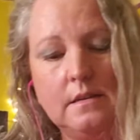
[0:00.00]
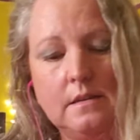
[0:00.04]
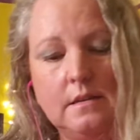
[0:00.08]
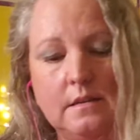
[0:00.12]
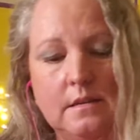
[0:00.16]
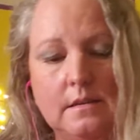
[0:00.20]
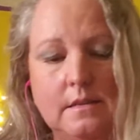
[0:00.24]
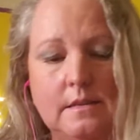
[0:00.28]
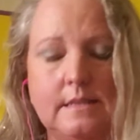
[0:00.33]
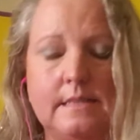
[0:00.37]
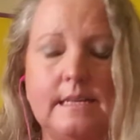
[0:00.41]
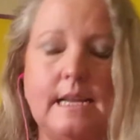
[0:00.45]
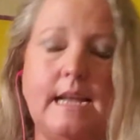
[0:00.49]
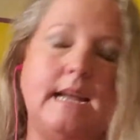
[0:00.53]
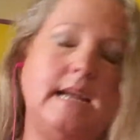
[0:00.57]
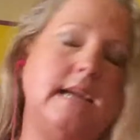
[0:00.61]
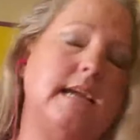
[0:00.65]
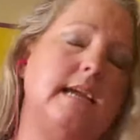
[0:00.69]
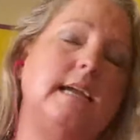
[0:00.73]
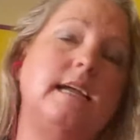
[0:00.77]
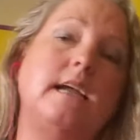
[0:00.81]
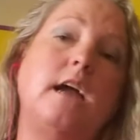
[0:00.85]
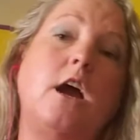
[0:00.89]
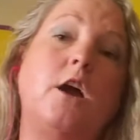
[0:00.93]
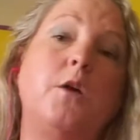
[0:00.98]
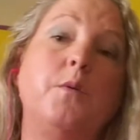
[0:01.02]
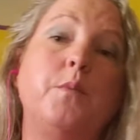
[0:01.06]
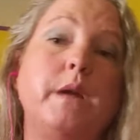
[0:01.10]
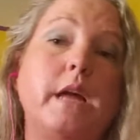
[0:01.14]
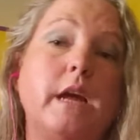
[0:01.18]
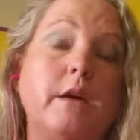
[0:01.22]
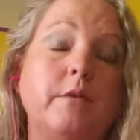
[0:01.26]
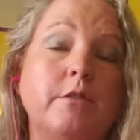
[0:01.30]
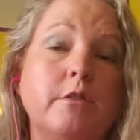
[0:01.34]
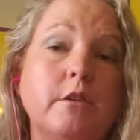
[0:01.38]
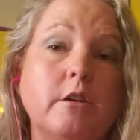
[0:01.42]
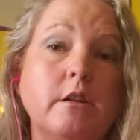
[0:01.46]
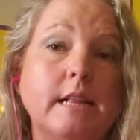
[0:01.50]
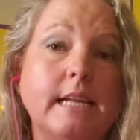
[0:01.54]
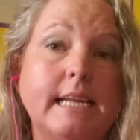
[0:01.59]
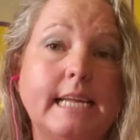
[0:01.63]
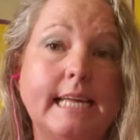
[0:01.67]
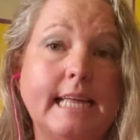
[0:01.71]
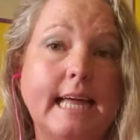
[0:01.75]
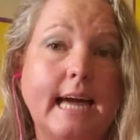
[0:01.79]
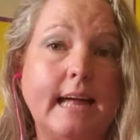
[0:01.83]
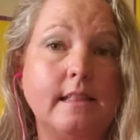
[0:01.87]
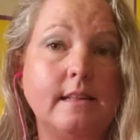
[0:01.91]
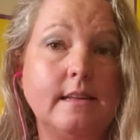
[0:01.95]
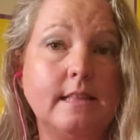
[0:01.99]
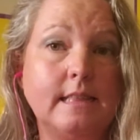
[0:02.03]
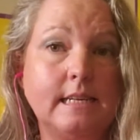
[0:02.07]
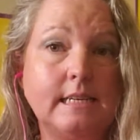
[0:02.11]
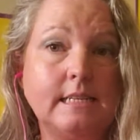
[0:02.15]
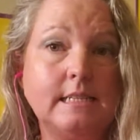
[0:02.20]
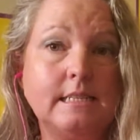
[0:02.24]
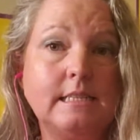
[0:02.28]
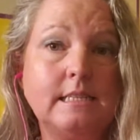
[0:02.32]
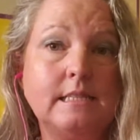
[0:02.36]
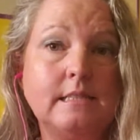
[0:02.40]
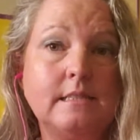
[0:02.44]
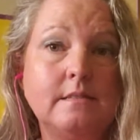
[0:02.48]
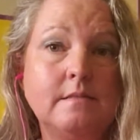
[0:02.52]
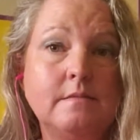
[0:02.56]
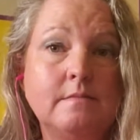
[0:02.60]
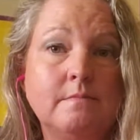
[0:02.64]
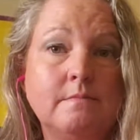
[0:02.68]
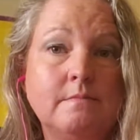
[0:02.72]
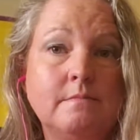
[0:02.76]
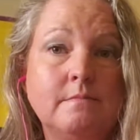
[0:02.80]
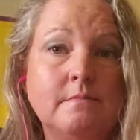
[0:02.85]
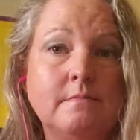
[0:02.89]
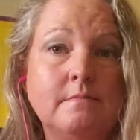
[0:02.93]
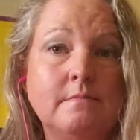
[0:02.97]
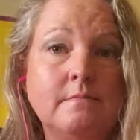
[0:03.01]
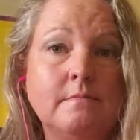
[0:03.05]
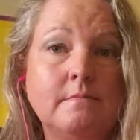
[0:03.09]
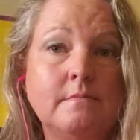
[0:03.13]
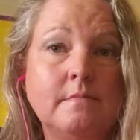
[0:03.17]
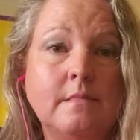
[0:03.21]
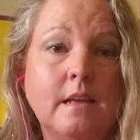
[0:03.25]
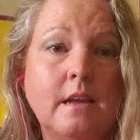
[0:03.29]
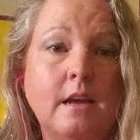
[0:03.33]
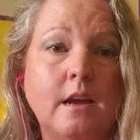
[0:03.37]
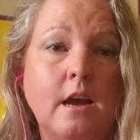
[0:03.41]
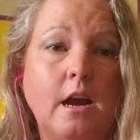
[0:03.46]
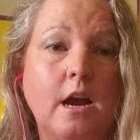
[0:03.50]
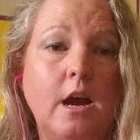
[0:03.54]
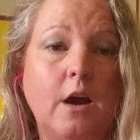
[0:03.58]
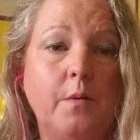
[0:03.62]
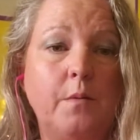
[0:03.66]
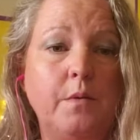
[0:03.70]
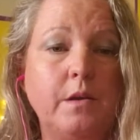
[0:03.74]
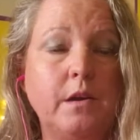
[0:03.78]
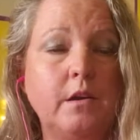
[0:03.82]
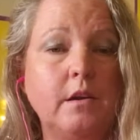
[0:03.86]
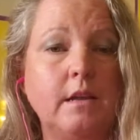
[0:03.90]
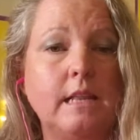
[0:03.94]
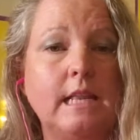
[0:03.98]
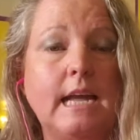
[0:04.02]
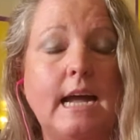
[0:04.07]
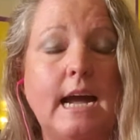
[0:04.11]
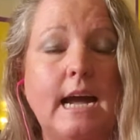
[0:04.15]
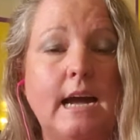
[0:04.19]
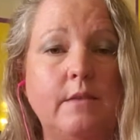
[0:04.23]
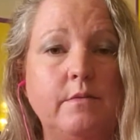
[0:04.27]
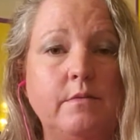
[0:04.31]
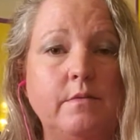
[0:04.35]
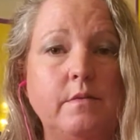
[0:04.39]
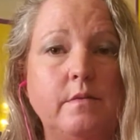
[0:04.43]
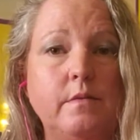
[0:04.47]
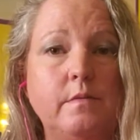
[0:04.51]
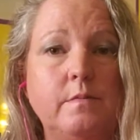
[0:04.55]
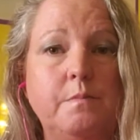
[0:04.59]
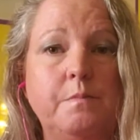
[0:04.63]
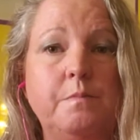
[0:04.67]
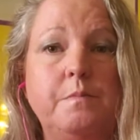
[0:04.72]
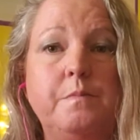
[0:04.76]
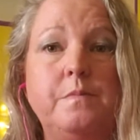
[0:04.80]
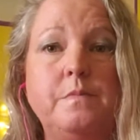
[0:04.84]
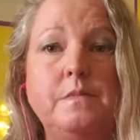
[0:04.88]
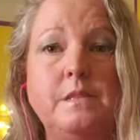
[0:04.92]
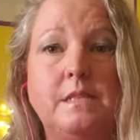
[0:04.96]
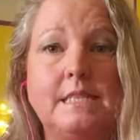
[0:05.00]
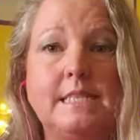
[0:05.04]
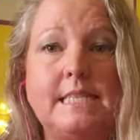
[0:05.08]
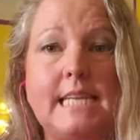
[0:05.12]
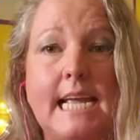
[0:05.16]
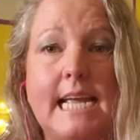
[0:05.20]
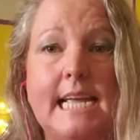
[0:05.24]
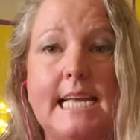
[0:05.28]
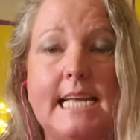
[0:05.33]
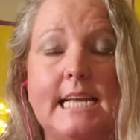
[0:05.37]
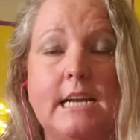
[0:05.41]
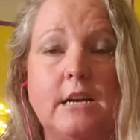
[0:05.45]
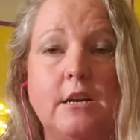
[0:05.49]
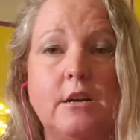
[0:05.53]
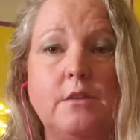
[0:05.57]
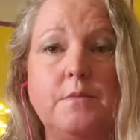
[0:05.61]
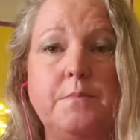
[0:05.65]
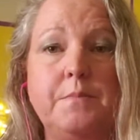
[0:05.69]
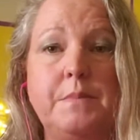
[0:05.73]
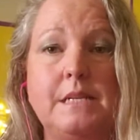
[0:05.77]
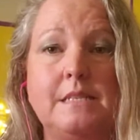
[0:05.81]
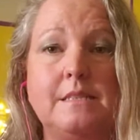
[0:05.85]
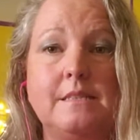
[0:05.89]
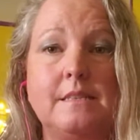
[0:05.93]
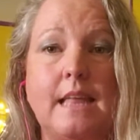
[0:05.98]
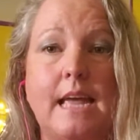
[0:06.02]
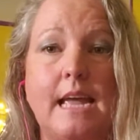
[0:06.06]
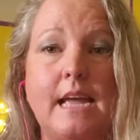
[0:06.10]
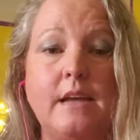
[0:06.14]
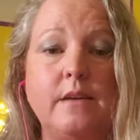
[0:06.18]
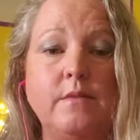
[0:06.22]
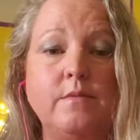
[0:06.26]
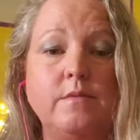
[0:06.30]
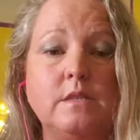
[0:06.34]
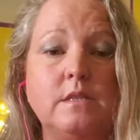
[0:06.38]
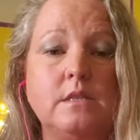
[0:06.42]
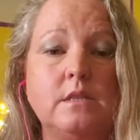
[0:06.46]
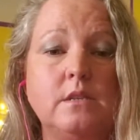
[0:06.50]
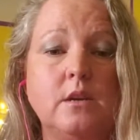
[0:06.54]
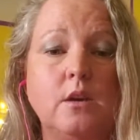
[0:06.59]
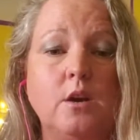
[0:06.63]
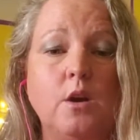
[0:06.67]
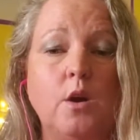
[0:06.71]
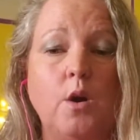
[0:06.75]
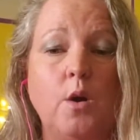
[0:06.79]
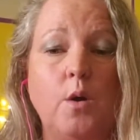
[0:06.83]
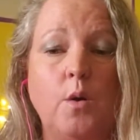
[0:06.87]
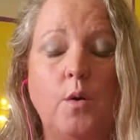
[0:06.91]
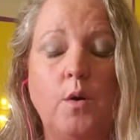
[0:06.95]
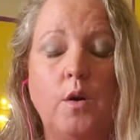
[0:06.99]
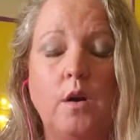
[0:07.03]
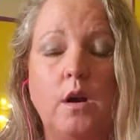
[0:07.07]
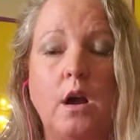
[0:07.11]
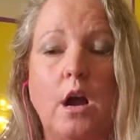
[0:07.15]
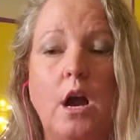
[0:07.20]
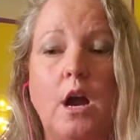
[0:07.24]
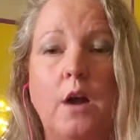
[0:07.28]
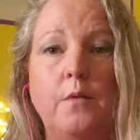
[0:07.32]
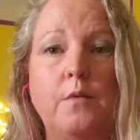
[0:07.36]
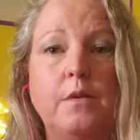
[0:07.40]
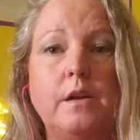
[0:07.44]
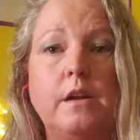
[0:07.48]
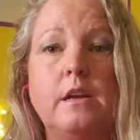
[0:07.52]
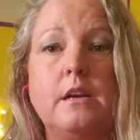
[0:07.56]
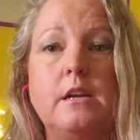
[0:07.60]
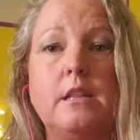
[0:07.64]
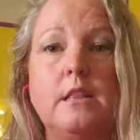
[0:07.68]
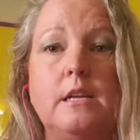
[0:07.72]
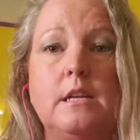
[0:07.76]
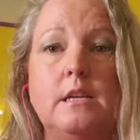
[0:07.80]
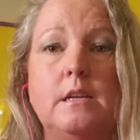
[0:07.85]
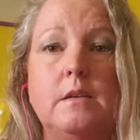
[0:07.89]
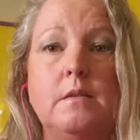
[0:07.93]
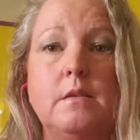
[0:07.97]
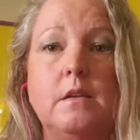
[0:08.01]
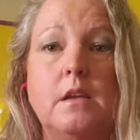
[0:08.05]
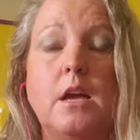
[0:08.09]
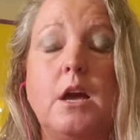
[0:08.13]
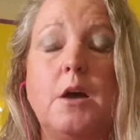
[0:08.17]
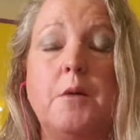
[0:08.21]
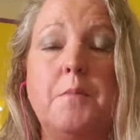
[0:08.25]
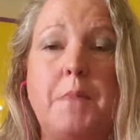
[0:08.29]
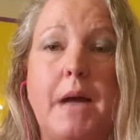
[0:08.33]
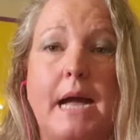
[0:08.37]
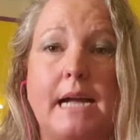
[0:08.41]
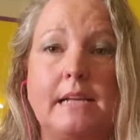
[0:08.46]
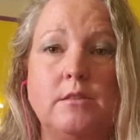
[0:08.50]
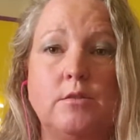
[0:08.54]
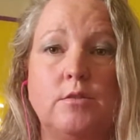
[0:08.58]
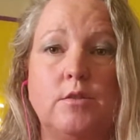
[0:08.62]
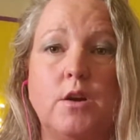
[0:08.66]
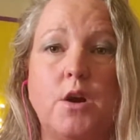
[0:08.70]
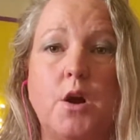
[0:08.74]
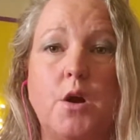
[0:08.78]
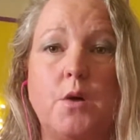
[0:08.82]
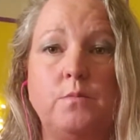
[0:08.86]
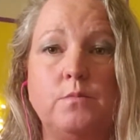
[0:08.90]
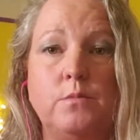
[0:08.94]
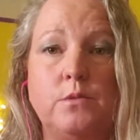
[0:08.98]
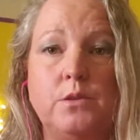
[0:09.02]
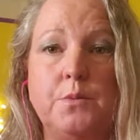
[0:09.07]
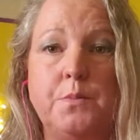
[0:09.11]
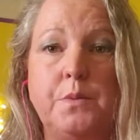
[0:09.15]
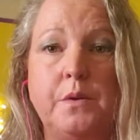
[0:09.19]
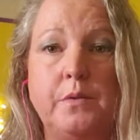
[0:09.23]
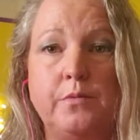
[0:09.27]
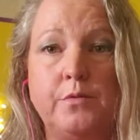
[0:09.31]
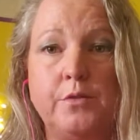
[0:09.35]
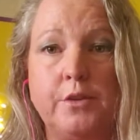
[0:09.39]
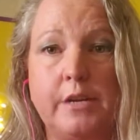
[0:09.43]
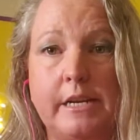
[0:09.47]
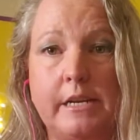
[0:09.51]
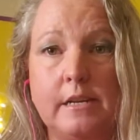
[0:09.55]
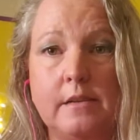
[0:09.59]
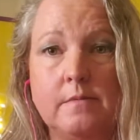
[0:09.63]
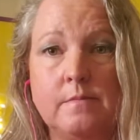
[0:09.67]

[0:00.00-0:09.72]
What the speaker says: say, are we ever going to get out of this? Are we going to stay here and be slaves? Or are we going to come back to our home to be free?